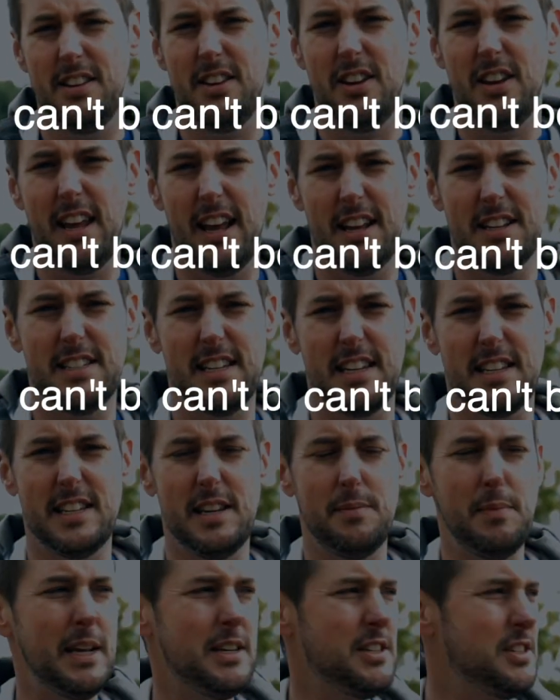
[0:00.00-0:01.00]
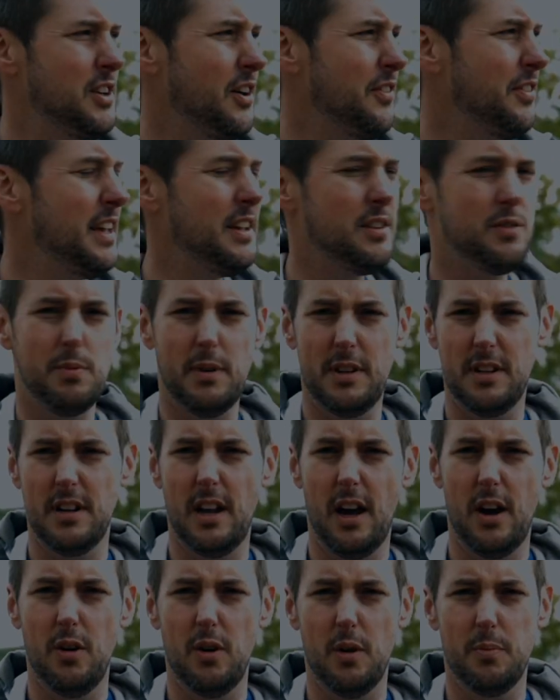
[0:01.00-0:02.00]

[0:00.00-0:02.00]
that you can get 60 meters on this with no